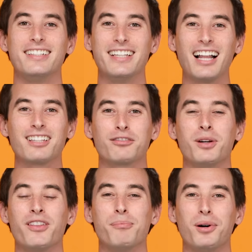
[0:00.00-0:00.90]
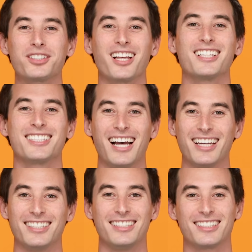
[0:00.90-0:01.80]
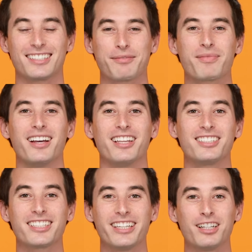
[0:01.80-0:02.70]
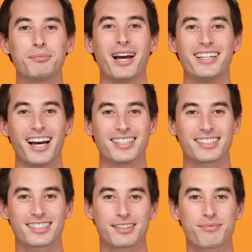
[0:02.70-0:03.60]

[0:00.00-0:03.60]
Now let's remove the bolts on the sides. They're secured by nuts.